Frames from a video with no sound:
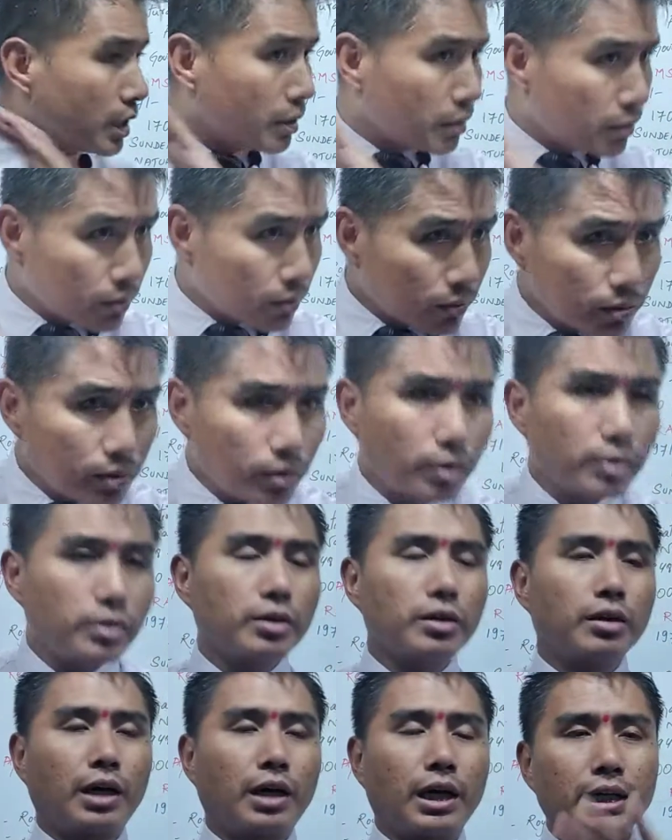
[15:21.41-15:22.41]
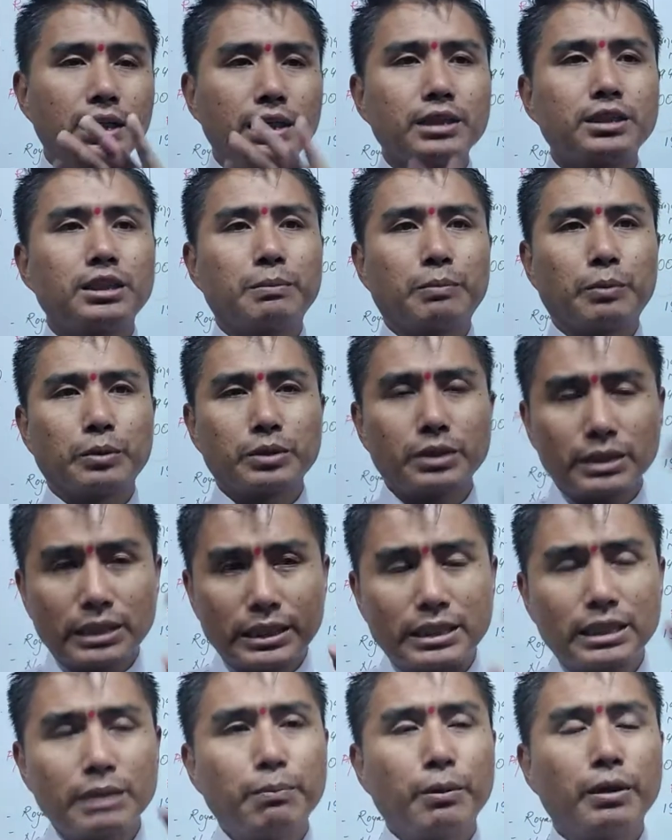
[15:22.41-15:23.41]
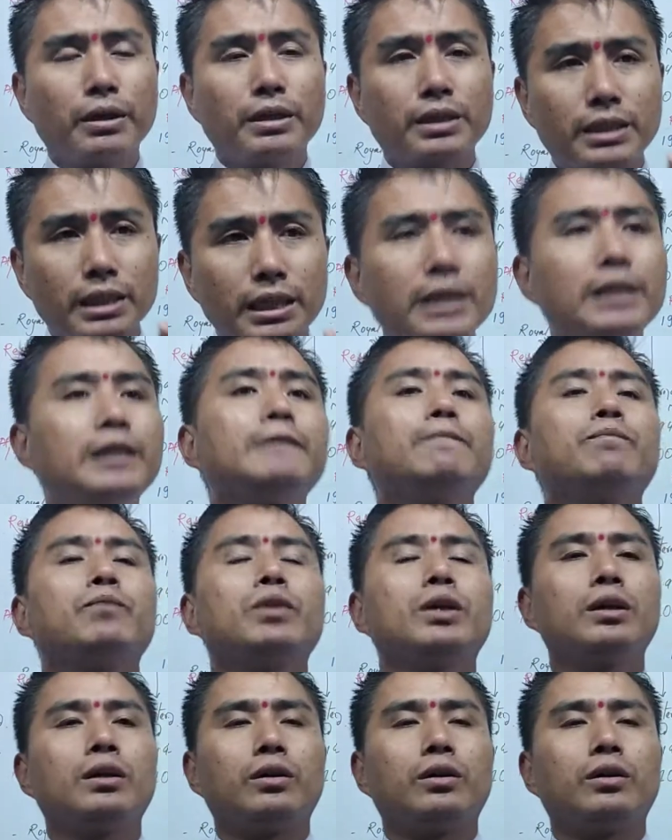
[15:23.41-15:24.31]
The hunters, the poachers, they keep on killing,